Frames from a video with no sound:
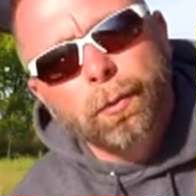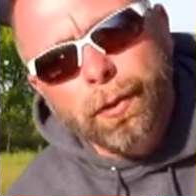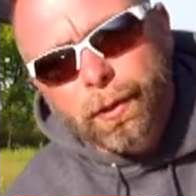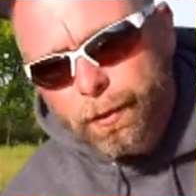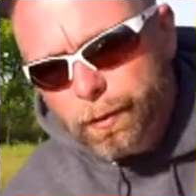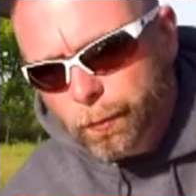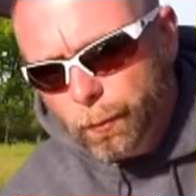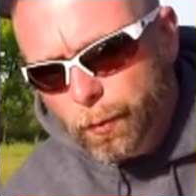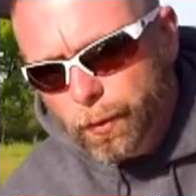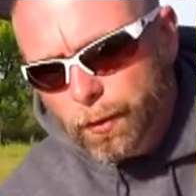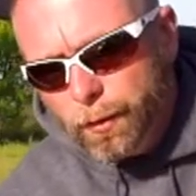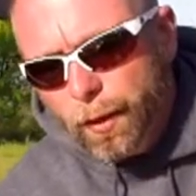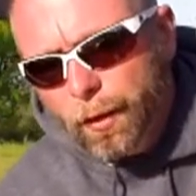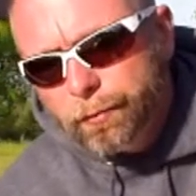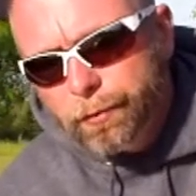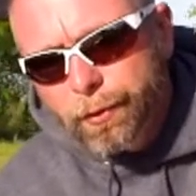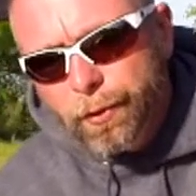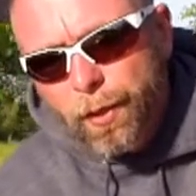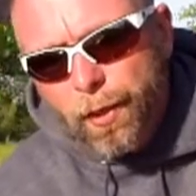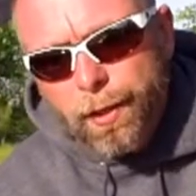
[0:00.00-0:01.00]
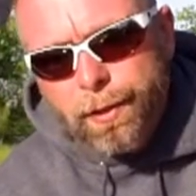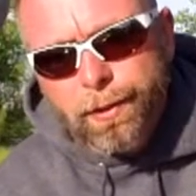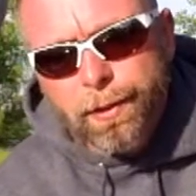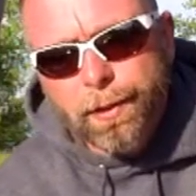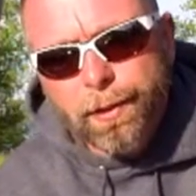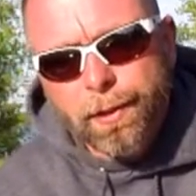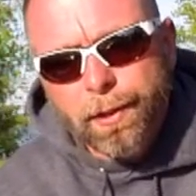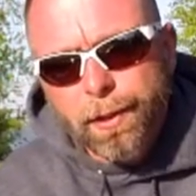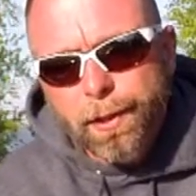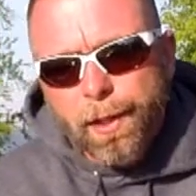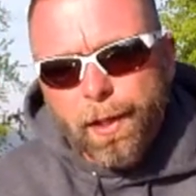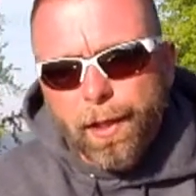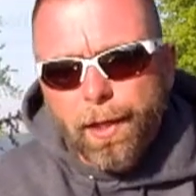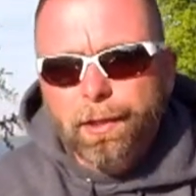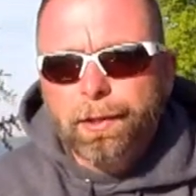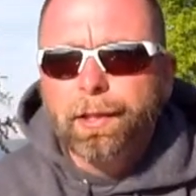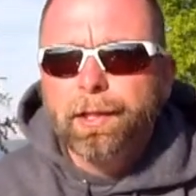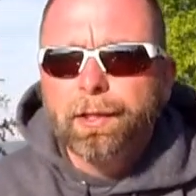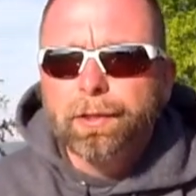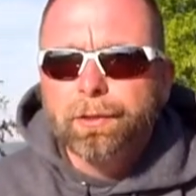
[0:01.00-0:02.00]
we love your idea,
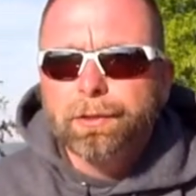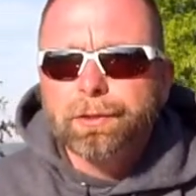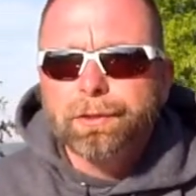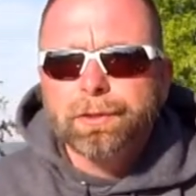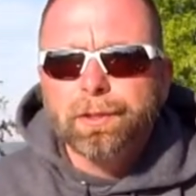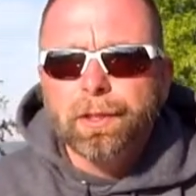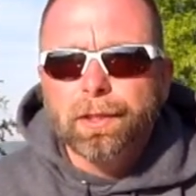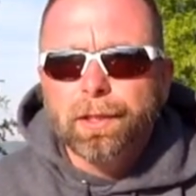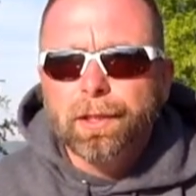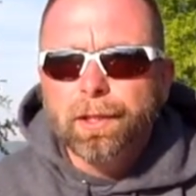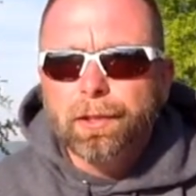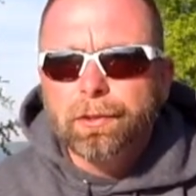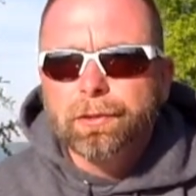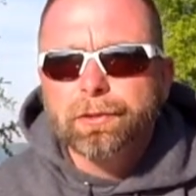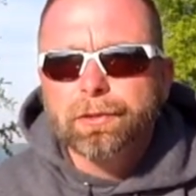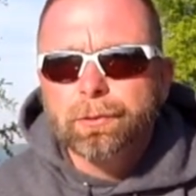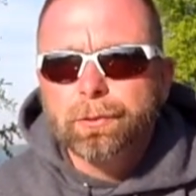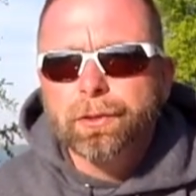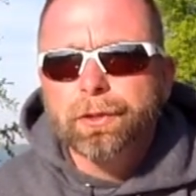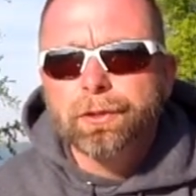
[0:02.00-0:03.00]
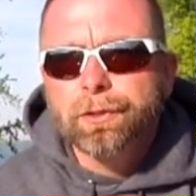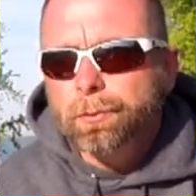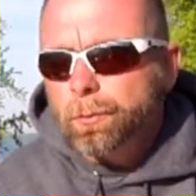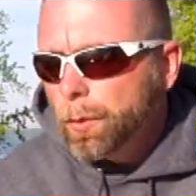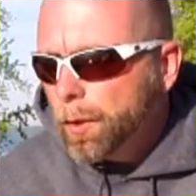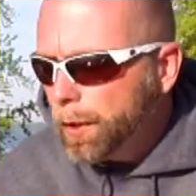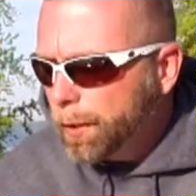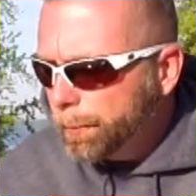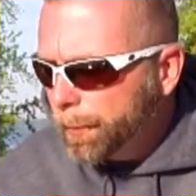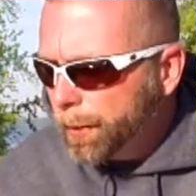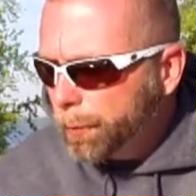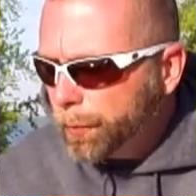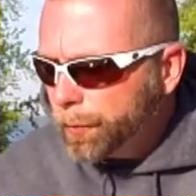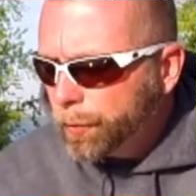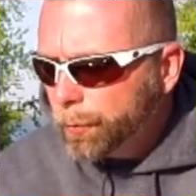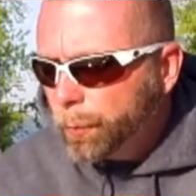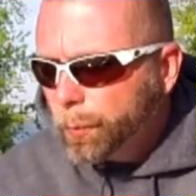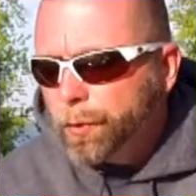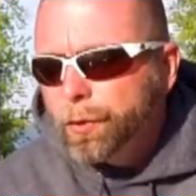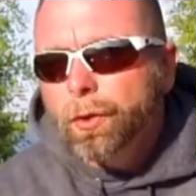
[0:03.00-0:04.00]
and here's the reason why, man. We
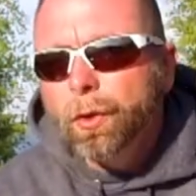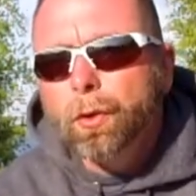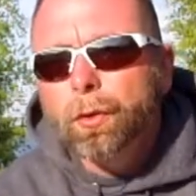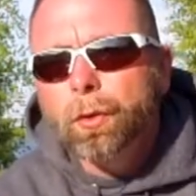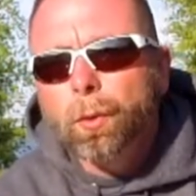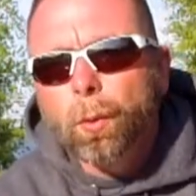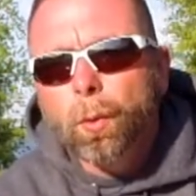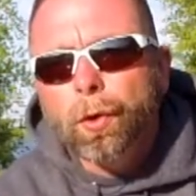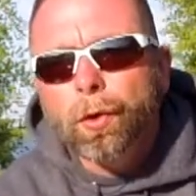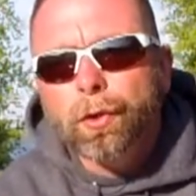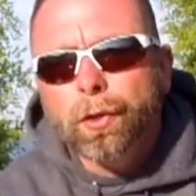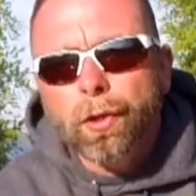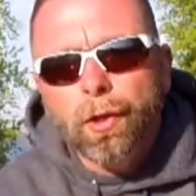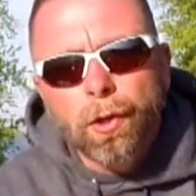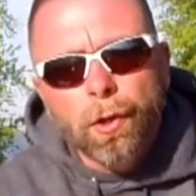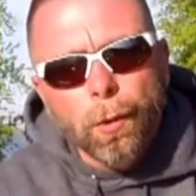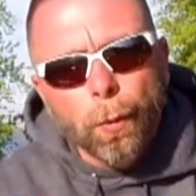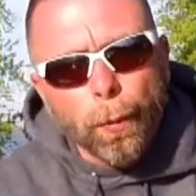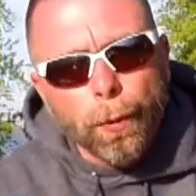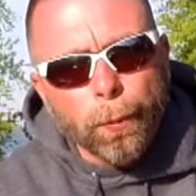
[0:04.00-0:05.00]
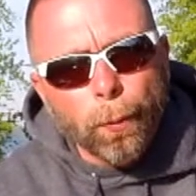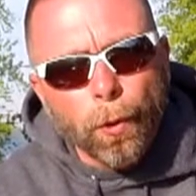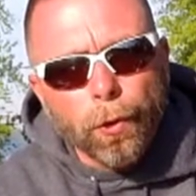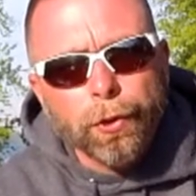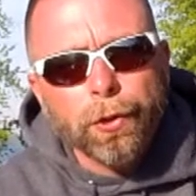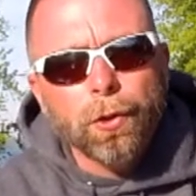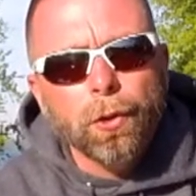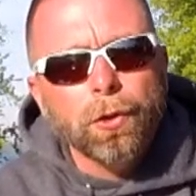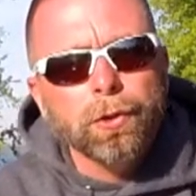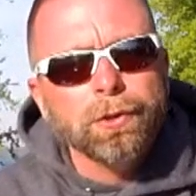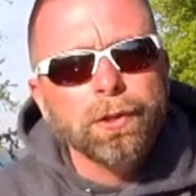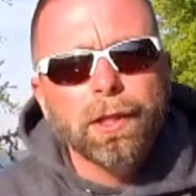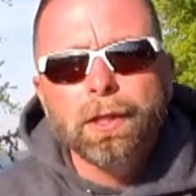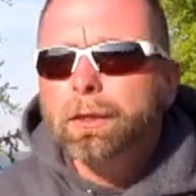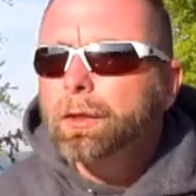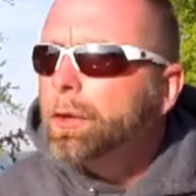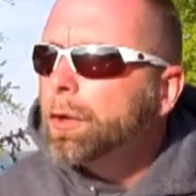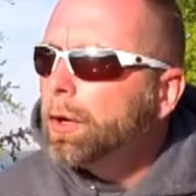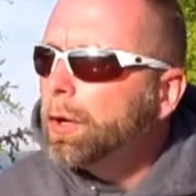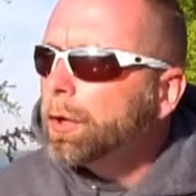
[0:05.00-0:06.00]
go to work, we work all day
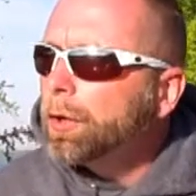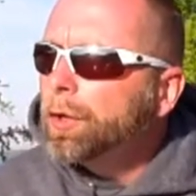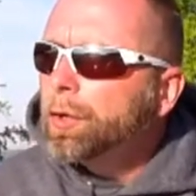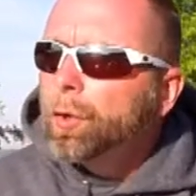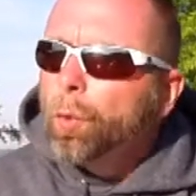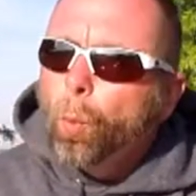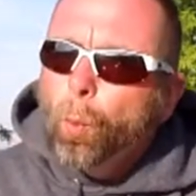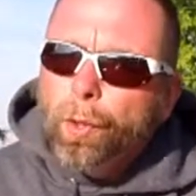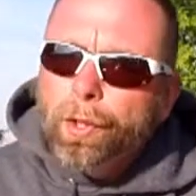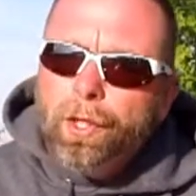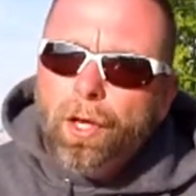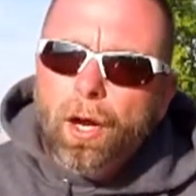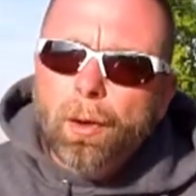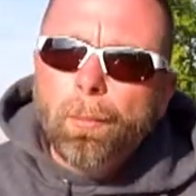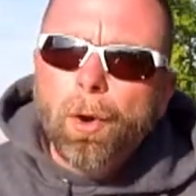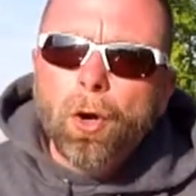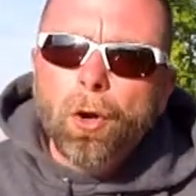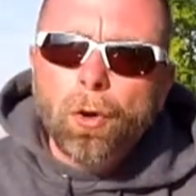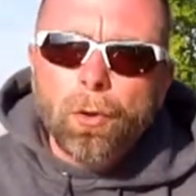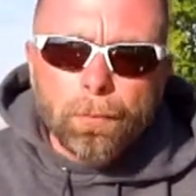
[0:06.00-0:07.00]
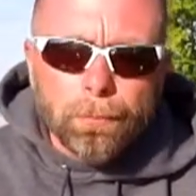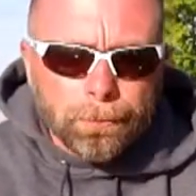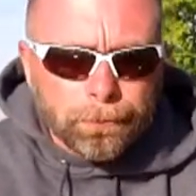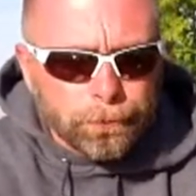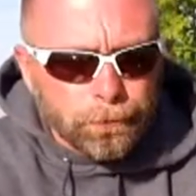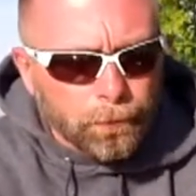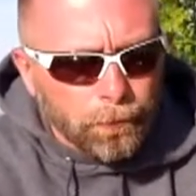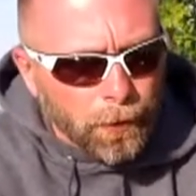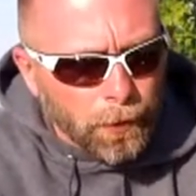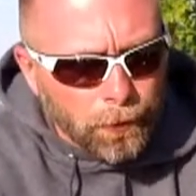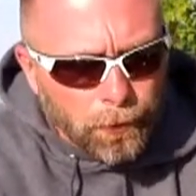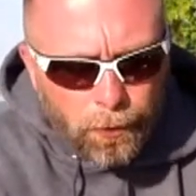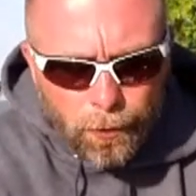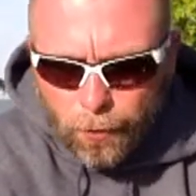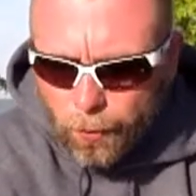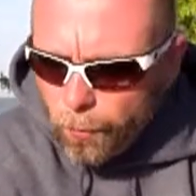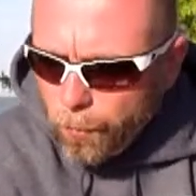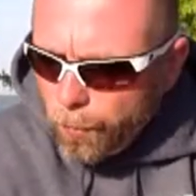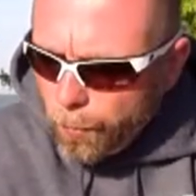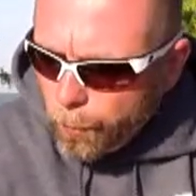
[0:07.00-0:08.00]
long, we come home, you
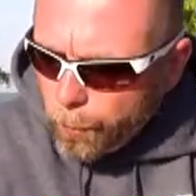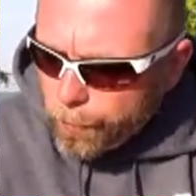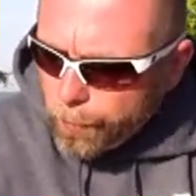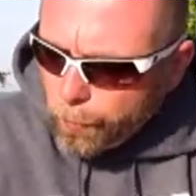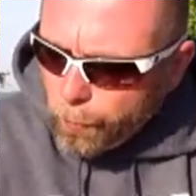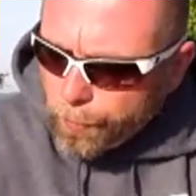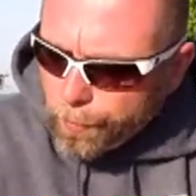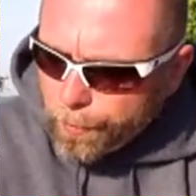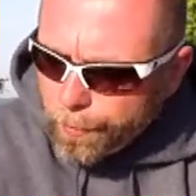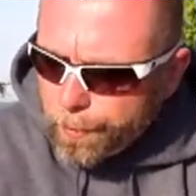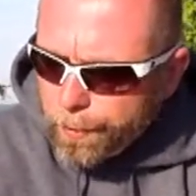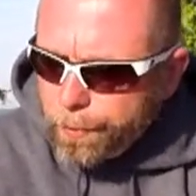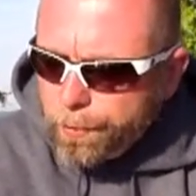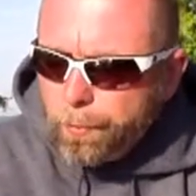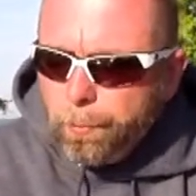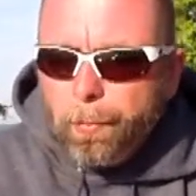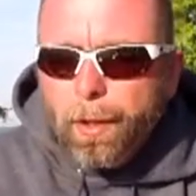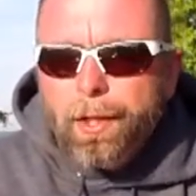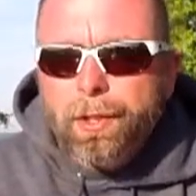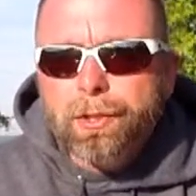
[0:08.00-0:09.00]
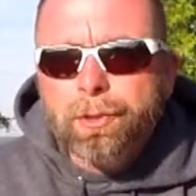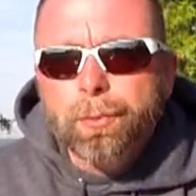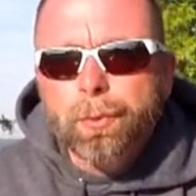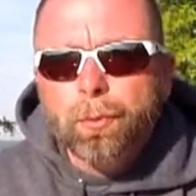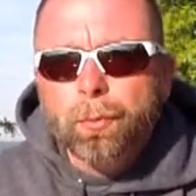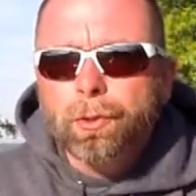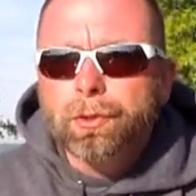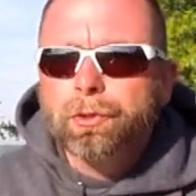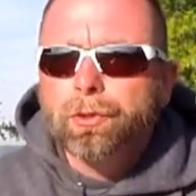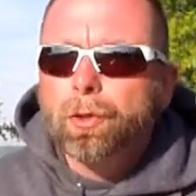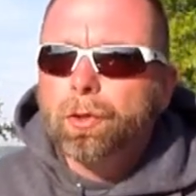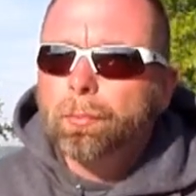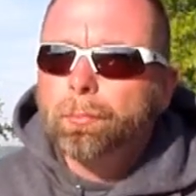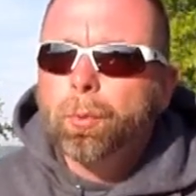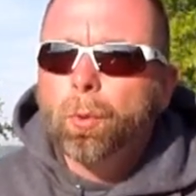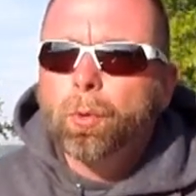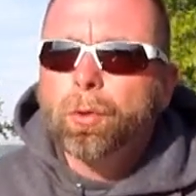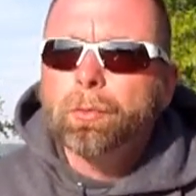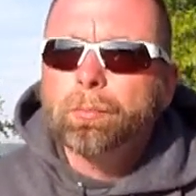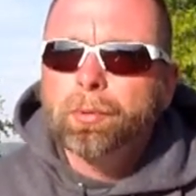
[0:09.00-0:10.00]
know, we get in the basement, we start
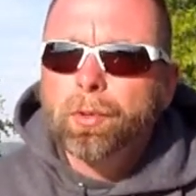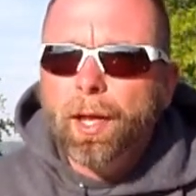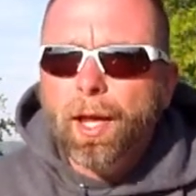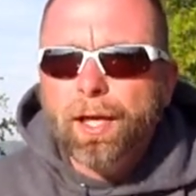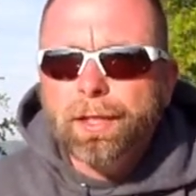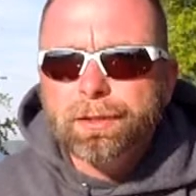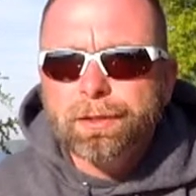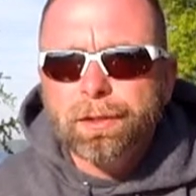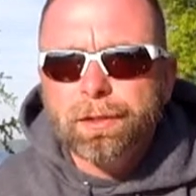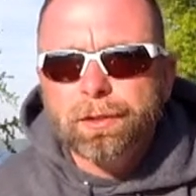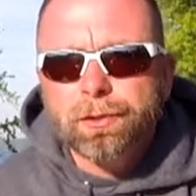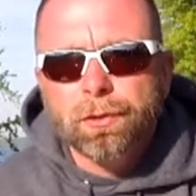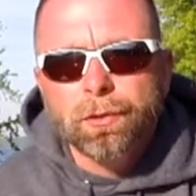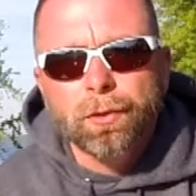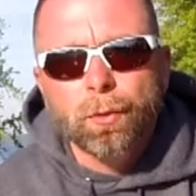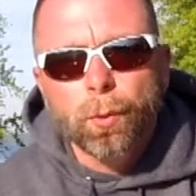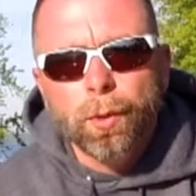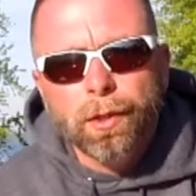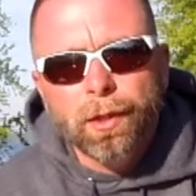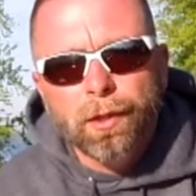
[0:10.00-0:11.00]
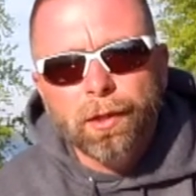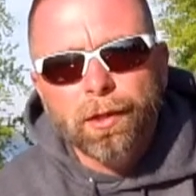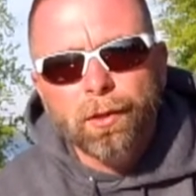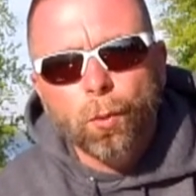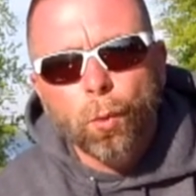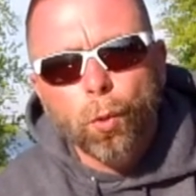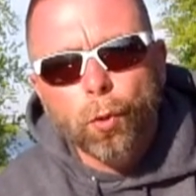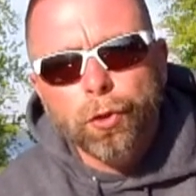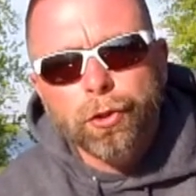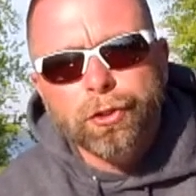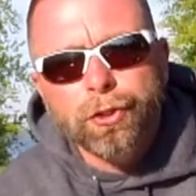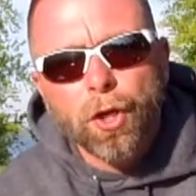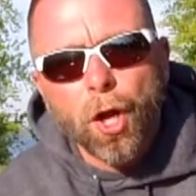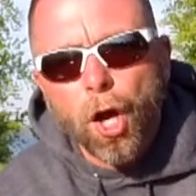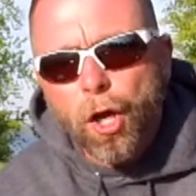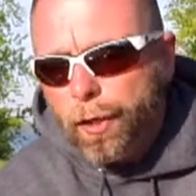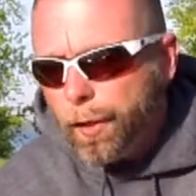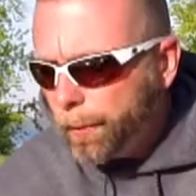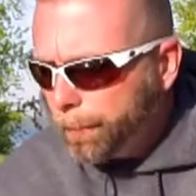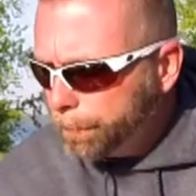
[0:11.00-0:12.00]
pouring plastic so that we can get orders
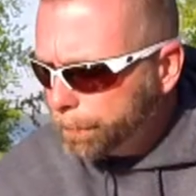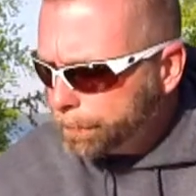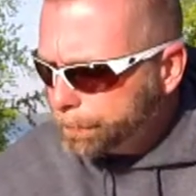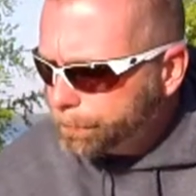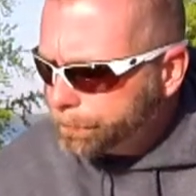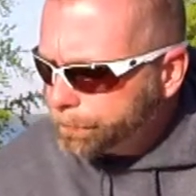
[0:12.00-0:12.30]
caught up.